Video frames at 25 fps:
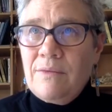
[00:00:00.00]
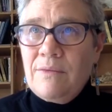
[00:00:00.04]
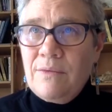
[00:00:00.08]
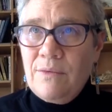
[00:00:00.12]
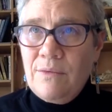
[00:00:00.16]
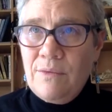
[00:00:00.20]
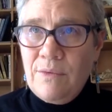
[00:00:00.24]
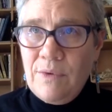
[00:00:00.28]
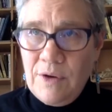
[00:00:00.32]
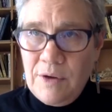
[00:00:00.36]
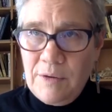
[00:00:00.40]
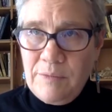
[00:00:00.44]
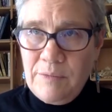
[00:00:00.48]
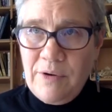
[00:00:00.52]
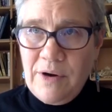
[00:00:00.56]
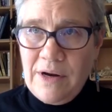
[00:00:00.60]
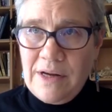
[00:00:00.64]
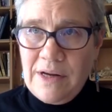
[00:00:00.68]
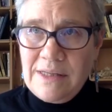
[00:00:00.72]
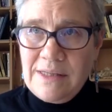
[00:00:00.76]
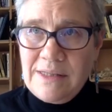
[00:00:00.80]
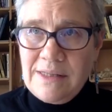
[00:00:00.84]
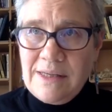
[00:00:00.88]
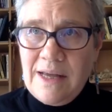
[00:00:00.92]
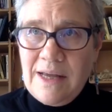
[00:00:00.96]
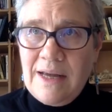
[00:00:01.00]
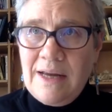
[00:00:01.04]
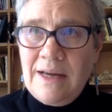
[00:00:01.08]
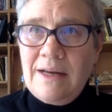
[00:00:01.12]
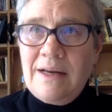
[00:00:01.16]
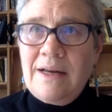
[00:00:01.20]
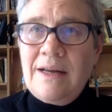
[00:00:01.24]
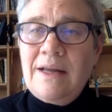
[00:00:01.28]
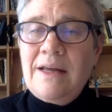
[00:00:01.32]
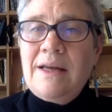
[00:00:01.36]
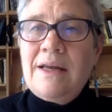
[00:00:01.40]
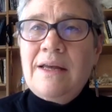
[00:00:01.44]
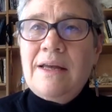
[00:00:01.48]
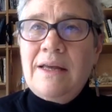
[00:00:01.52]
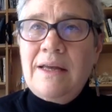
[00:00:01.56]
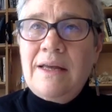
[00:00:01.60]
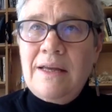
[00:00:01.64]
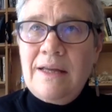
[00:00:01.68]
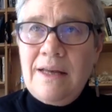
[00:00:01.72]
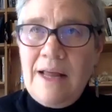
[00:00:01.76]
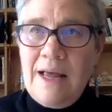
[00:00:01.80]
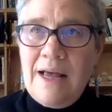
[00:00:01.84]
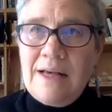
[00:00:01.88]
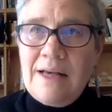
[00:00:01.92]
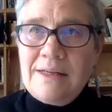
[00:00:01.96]
WordPress site.
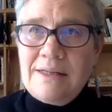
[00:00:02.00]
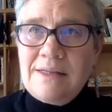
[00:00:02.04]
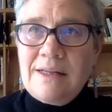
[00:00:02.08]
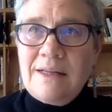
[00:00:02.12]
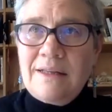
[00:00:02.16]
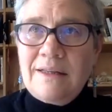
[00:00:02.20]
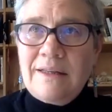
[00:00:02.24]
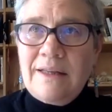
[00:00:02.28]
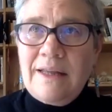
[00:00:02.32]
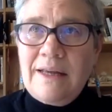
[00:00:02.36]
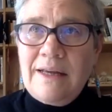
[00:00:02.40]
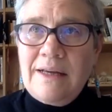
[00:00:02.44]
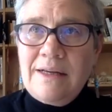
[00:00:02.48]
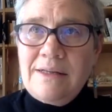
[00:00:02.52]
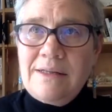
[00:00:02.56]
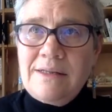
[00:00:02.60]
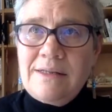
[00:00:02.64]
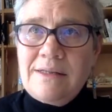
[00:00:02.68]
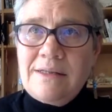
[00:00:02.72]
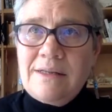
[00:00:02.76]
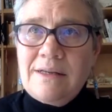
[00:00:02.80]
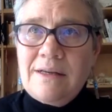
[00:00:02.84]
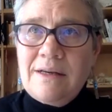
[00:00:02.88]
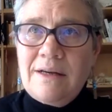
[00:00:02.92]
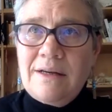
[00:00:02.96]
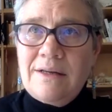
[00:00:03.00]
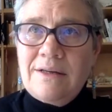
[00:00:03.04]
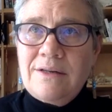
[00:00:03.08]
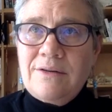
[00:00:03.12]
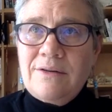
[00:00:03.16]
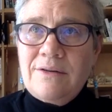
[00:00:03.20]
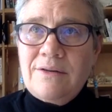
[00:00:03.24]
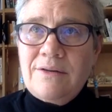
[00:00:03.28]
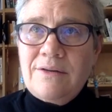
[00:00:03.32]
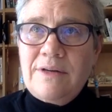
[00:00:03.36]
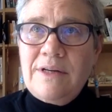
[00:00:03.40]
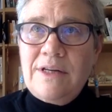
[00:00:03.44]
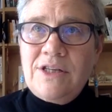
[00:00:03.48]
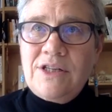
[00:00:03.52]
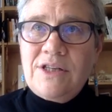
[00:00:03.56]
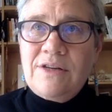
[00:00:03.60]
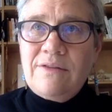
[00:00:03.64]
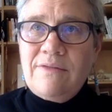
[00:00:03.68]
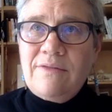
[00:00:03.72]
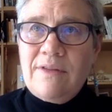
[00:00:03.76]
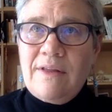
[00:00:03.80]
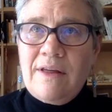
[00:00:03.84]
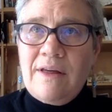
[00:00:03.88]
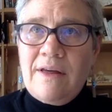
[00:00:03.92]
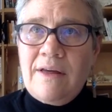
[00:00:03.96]
It has the links under each
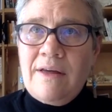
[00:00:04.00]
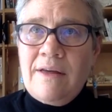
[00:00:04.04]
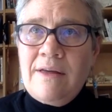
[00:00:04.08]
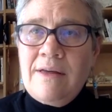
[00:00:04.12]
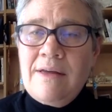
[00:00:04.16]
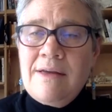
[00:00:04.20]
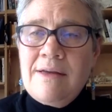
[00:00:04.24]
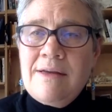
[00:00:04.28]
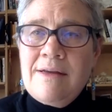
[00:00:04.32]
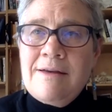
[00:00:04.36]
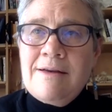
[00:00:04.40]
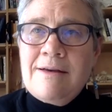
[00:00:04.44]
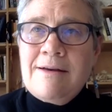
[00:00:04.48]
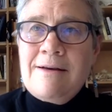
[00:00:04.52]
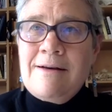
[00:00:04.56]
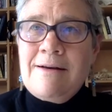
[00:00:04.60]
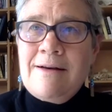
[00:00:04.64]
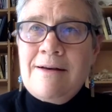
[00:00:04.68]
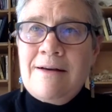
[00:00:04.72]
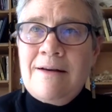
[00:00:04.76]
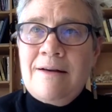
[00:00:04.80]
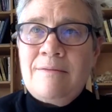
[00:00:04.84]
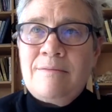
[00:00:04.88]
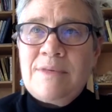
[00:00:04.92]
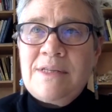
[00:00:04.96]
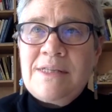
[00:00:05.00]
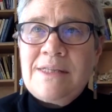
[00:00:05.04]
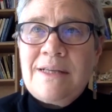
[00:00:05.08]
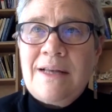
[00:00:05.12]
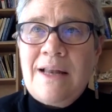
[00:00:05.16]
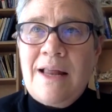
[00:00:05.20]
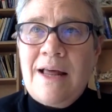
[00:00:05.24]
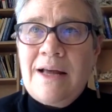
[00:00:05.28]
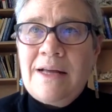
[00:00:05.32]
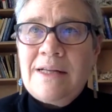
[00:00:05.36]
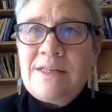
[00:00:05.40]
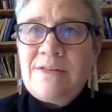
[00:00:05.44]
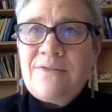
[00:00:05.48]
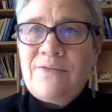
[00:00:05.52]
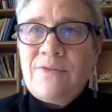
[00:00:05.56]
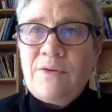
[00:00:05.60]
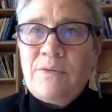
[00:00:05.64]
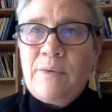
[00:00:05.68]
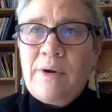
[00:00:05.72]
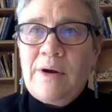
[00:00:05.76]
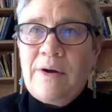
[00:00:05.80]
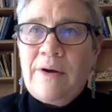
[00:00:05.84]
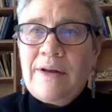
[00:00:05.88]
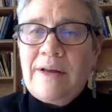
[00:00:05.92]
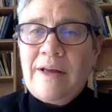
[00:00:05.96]
of the um, slides for
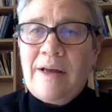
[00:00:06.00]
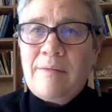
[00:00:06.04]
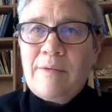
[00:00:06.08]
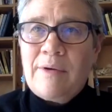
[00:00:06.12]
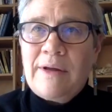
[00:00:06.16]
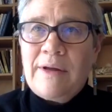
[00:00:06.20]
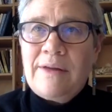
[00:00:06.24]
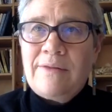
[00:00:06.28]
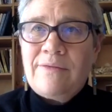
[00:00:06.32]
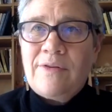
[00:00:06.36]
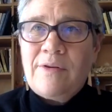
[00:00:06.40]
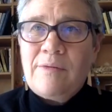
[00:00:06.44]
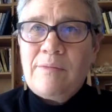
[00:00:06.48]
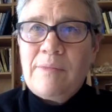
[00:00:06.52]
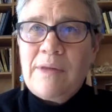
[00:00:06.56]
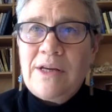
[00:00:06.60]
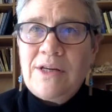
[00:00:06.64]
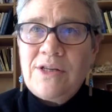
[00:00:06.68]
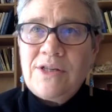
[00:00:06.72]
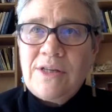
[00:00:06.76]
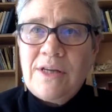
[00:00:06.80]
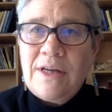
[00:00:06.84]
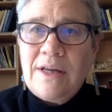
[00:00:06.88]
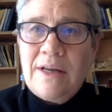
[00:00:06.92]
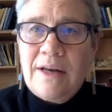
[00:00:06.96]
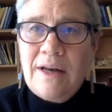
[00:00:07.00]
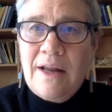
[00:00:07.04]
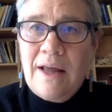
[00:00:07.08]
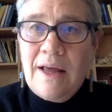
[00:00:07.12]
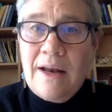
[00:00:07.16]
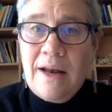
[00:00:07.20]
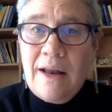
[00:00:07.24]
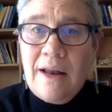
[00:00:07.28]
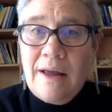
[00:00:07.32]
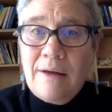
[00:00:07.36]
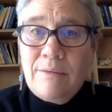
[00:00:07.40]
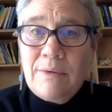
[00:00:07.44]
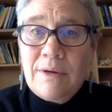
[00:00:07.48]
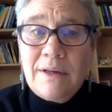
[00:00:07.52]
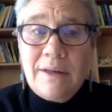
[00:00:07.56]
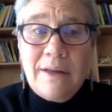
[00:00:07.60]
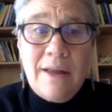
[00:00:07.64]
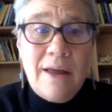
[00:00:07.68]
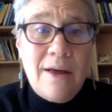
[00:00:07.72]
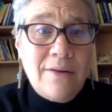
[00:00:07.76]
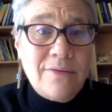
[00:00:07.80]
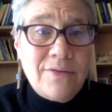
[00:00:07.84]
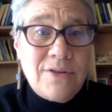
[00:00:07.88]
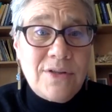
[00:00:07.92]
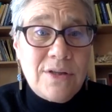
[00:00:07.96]
where I got my information, and I would
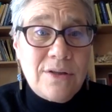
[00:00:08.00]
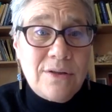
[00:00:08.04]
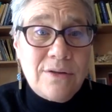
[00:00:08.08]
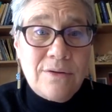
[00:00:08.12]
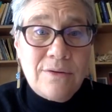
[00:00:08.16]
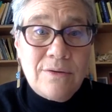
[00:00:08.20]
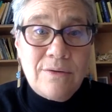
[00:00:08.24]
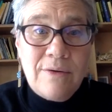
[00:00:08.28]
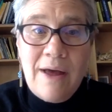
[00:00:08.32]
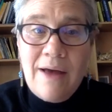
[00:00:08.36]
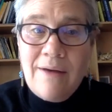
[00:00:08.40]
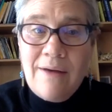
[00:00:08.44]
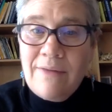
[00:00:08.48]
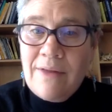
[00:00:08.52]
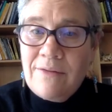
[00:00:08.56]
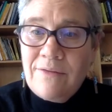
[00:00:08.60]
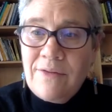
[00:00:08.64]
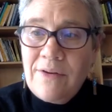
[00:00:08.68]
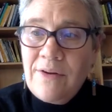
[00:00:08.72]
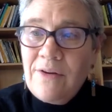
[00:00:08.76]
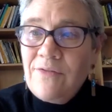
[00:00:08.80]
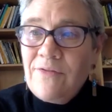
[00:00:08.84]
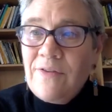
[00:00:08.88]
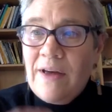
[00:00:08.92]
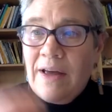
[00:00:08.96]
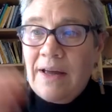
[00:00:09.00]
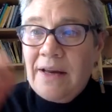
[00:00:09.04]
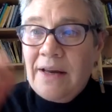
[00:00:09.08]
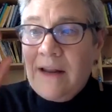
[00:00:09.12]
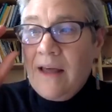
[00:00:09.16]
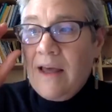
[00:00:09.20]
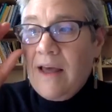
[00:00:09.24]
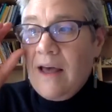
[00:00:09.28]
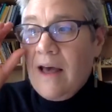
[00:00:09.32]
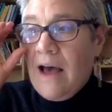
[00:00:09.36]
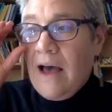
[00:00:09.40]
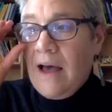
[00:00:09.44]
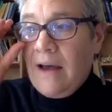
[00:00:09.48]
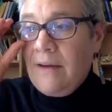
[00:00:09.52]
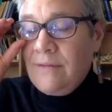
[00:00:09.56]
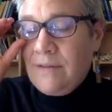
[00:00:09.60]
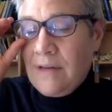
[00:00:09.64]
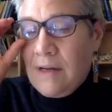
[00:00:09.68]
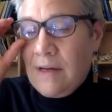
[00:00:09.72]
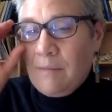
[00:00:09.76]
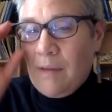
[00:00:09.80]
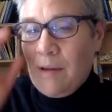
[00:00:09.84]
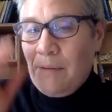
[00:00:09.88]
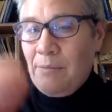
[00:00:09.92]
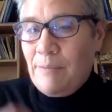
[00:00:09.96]
love to have that verified. I've
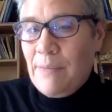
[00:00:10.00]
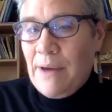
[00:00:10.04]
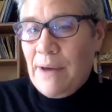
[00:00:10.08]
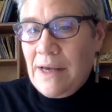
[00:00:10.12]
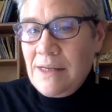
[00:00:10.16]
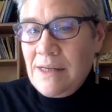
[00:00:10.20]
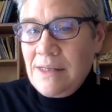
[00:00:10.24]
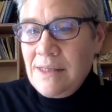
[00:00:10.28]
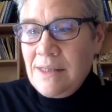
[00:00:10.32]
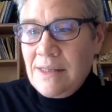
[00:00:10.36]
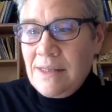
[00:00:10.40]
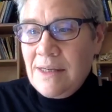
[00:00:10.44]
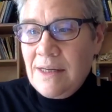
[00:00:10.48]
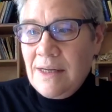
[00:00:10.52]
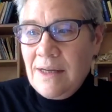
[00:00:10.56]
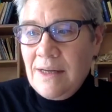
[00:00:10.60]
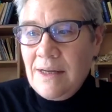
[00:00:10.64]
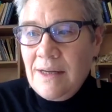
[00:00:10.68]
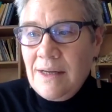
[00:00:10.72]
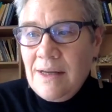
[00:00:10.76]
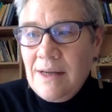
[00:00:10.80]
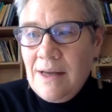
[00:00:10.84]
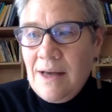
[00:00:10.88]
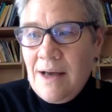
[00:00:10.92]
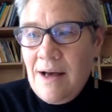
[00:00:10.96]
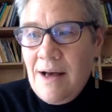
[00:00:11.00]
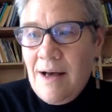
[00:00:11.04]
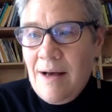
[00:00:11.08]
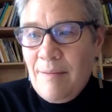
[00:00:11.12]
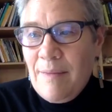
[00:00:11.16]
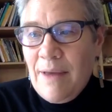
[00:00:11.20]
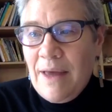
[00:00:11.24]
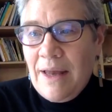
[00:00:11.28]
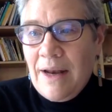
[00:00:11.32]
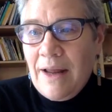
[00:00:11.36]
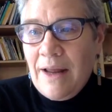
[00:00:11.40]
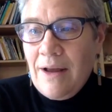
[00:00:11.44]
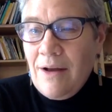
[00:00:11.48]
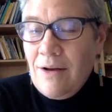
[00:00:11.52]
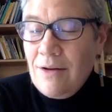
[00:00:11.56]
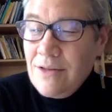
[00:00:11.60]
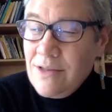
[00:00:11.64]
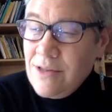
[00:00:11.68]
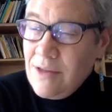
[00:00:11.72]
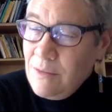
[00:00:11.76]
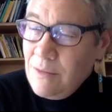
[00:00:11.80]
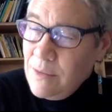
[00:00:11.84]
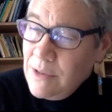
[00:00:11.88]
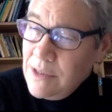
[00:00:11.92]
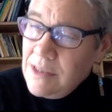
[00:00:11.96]
done my best, um, and I
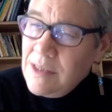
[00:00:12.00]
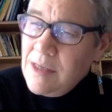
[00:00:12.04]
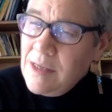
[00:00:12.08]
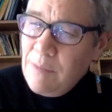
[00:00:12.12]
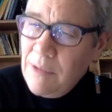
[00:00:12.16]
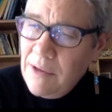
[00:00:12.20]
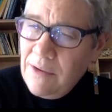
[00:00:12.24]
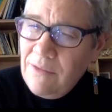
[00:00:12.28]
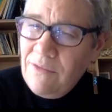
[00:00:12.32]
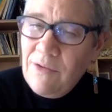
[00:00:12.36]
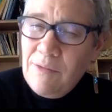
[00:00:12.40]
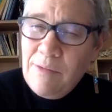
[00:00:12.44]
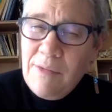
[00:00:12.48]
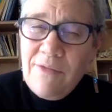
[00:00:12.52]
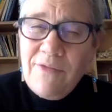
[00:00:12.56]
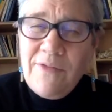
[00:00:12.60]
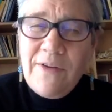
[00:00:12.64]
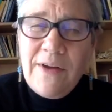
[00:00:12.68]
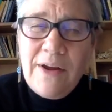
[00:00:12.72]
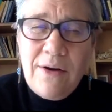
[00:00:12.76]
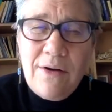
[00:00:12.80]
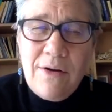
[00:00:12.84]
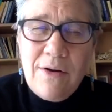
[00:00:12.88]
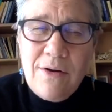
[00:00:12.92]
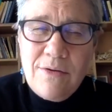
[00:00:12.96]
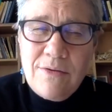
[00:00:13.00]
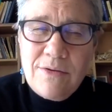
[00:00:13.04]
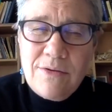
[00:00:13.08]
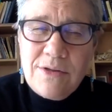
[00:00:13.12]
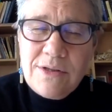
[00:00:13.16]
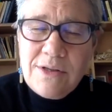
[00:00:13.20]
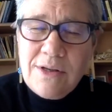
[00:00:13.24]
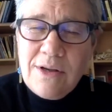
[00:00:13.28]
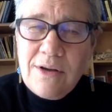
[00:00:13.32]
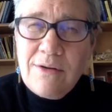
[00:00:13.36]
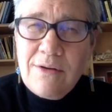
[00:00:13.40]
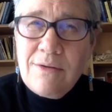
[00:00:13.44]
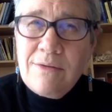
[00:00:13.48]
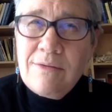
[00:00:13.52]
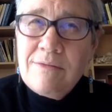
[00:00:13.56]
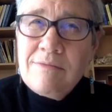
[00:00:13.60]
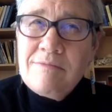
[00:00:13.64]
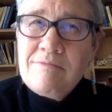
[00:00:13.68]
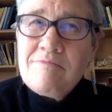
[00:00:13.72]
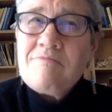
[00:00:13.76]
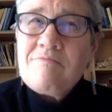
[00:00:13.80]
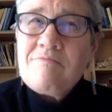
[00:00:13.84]
also was sipping from a fire hose, so